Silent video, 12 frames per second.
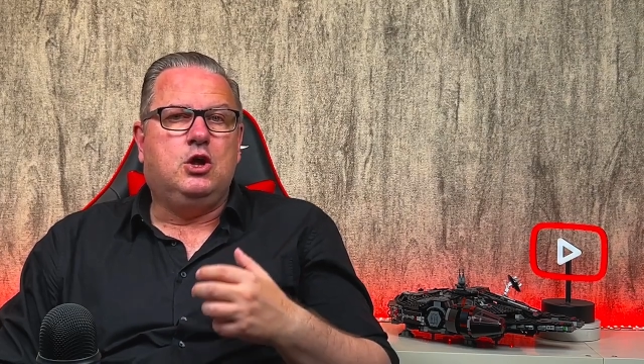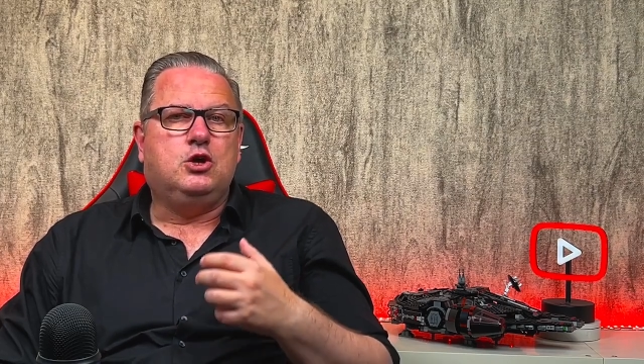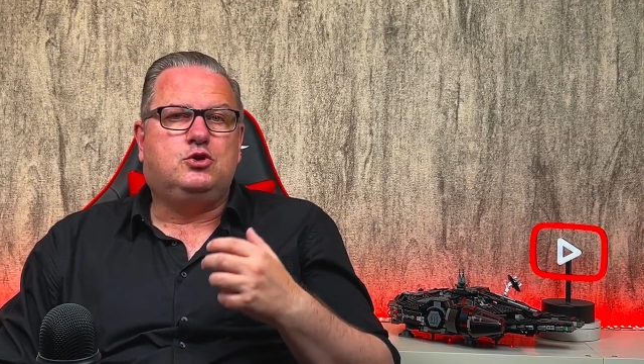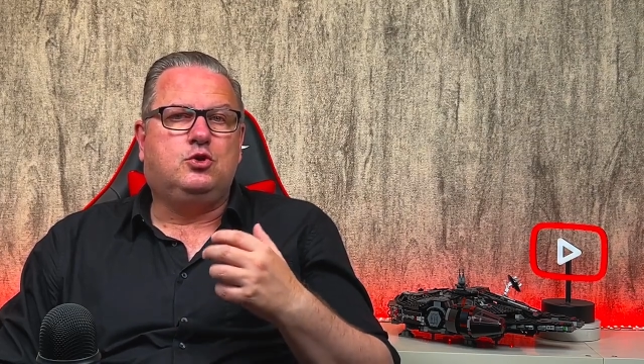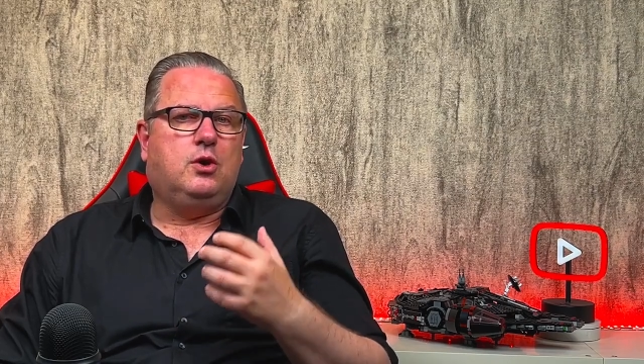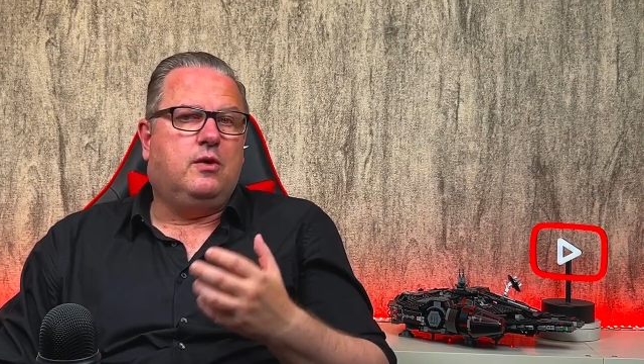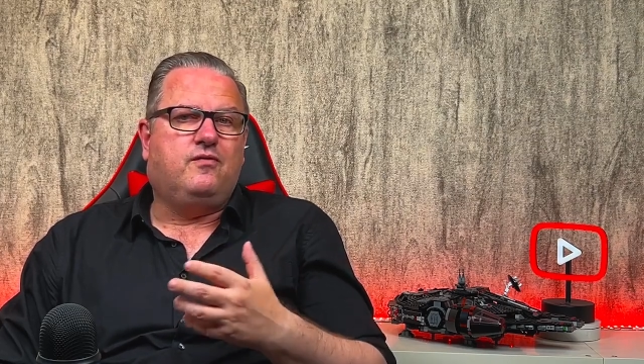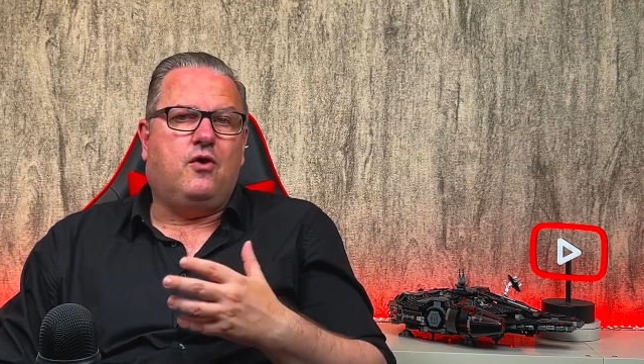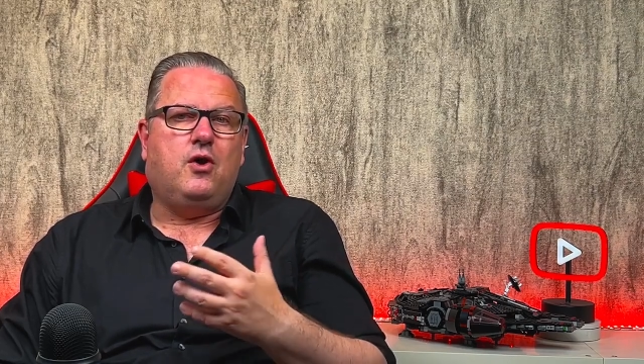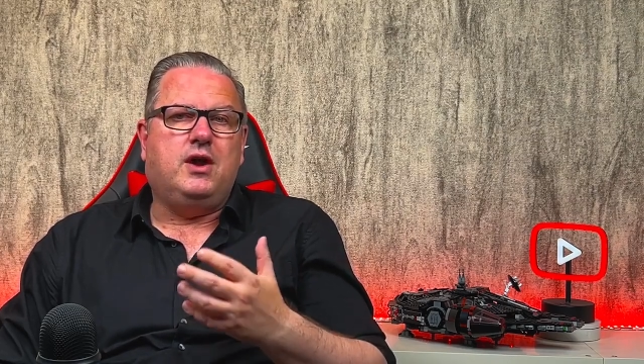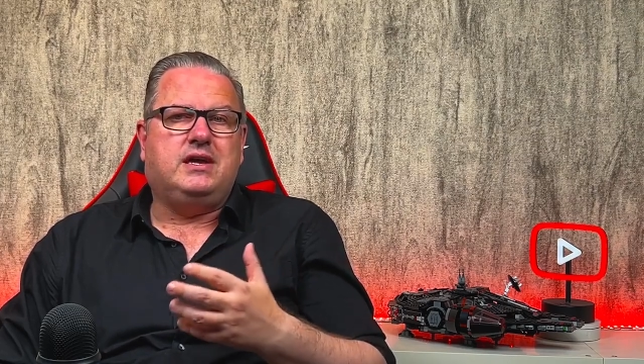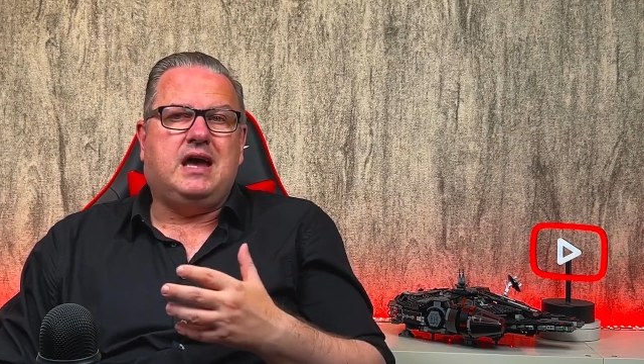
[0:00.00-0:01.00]
to
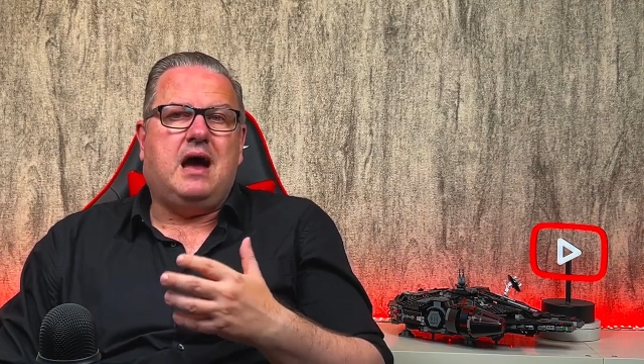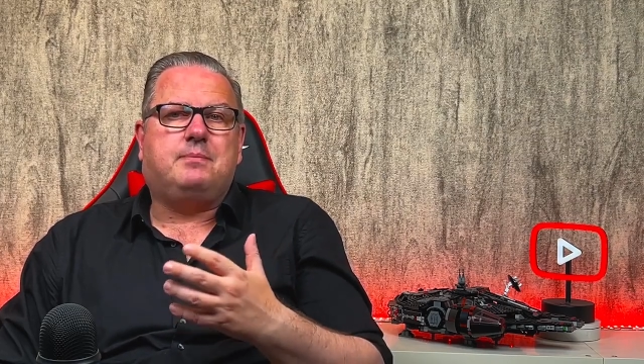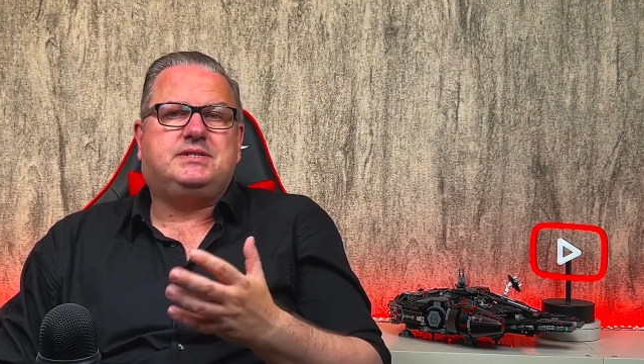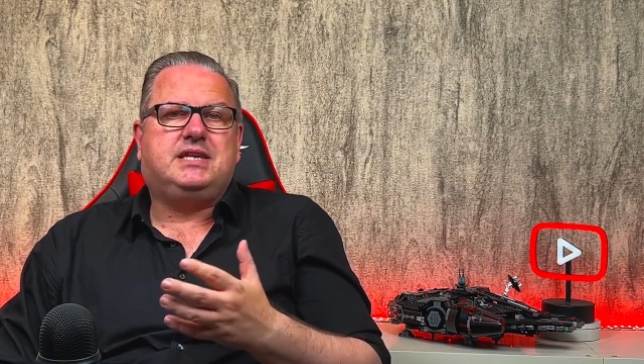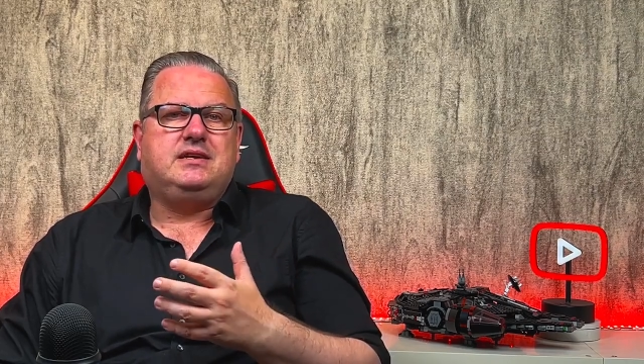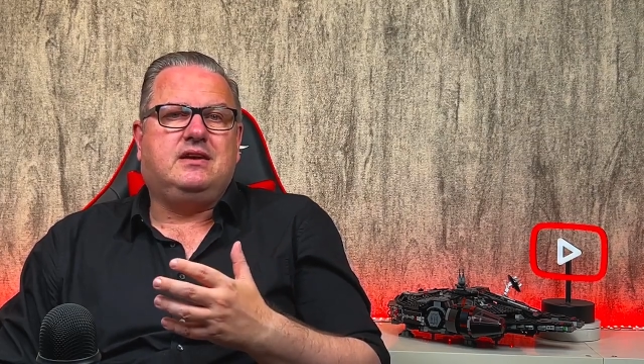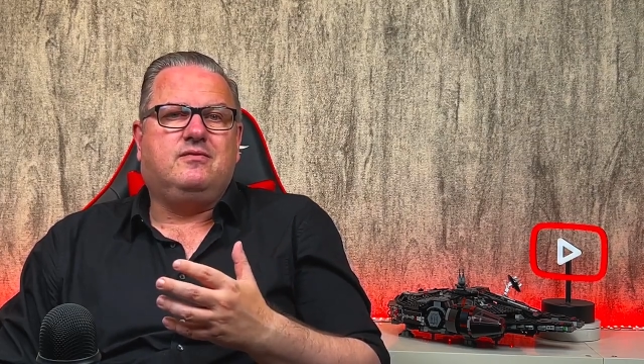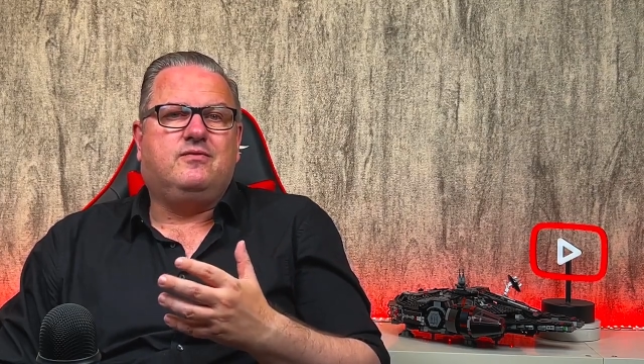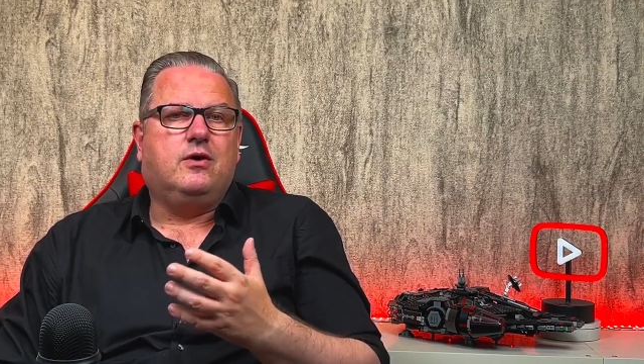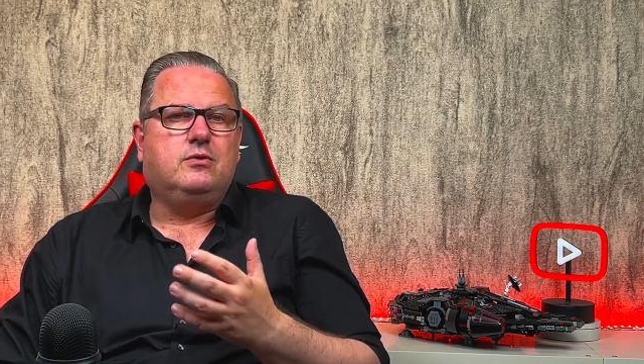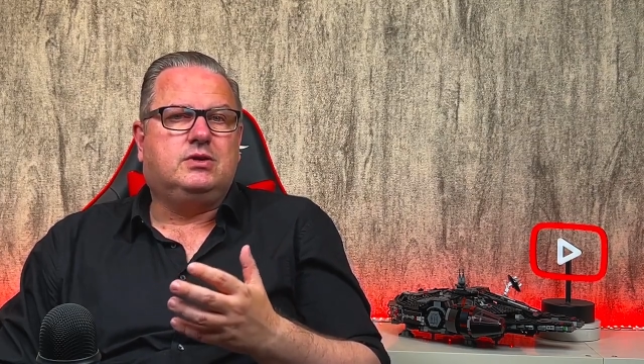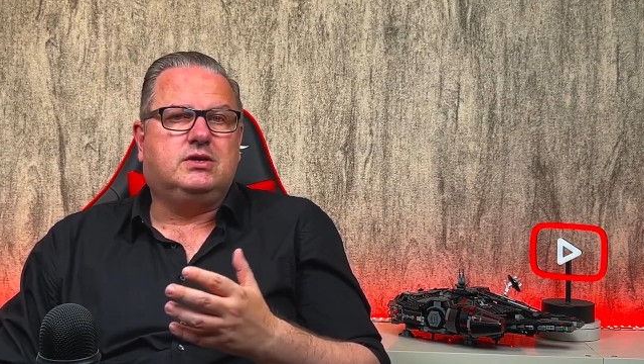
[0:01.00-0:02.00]
avoid upsetting
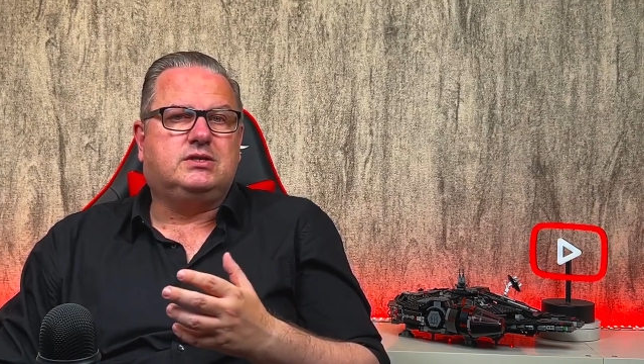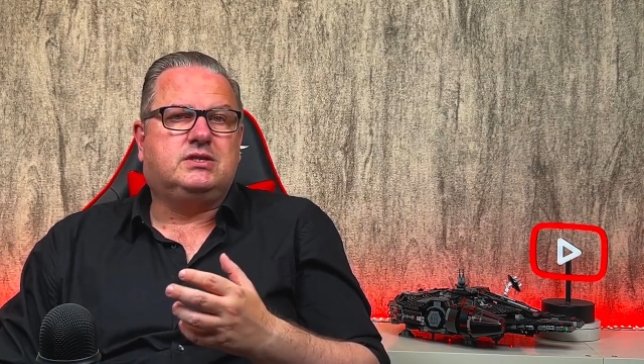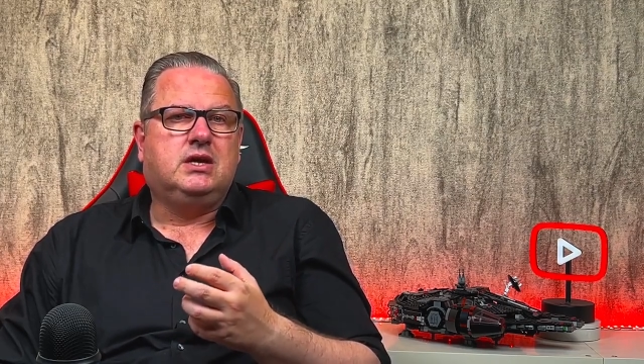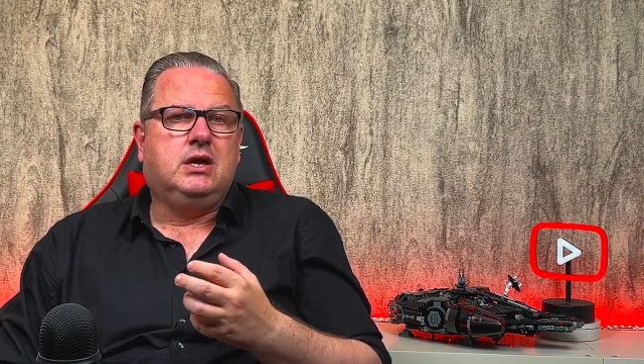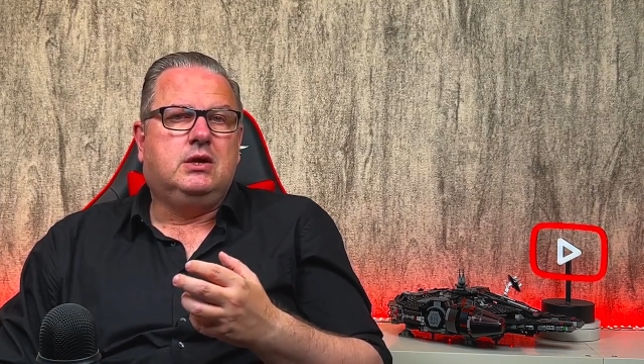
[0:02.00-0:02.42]
voters